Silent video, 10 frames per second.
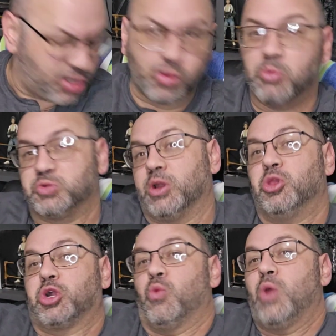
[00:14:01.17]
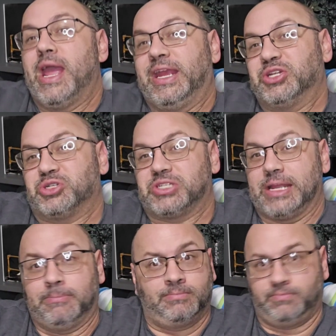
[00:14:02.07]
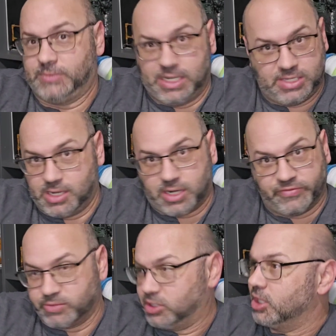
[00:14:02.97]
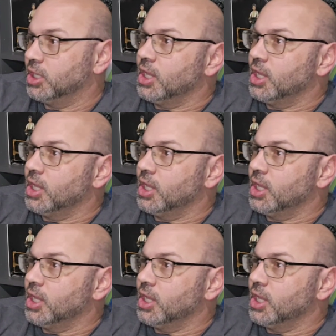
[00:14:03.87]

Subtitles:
And you almost want to look away, because you're just like, that's not comfortable.